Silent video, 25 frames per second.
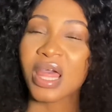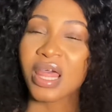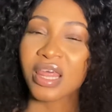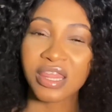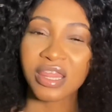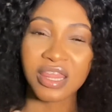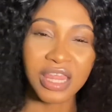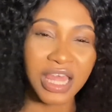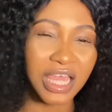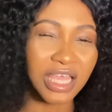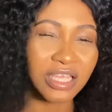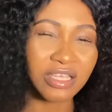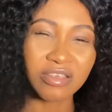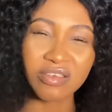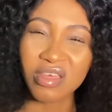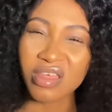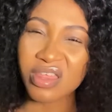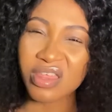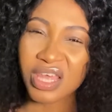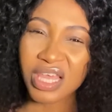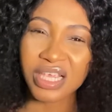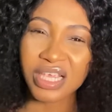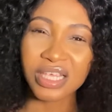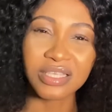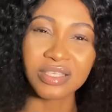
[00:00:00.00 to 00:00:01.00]
Thank you
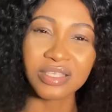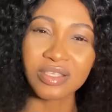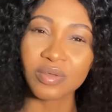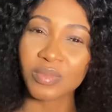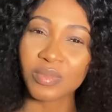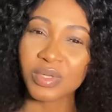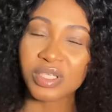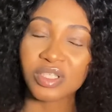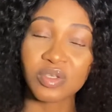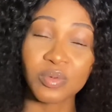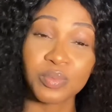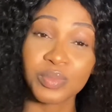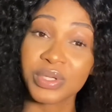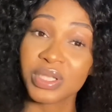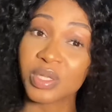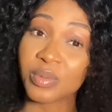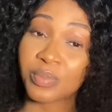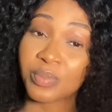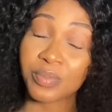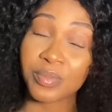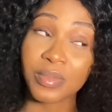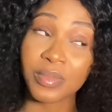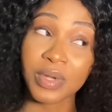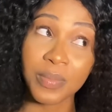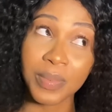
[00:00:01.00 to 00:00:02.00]
so much for being
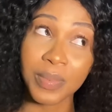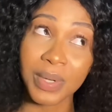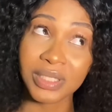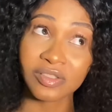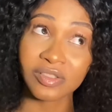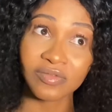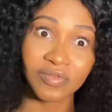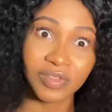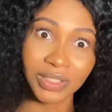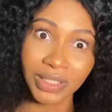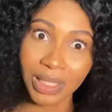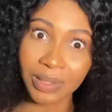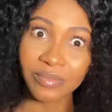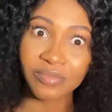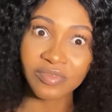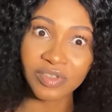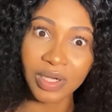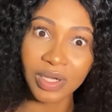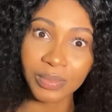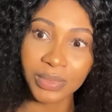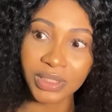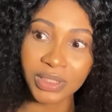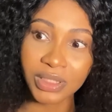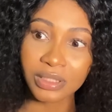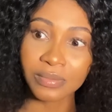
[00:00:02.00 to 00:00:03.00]
a part of Glam
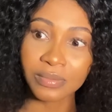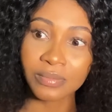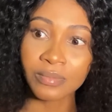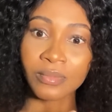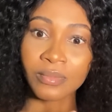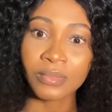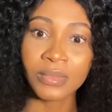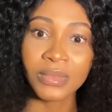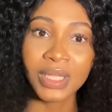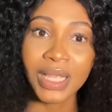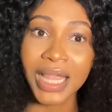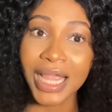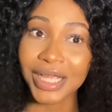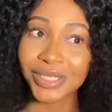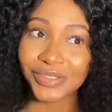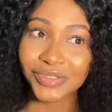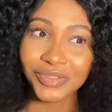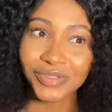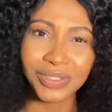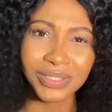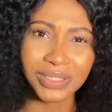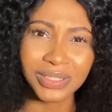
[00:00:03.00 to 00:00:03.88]
family. I do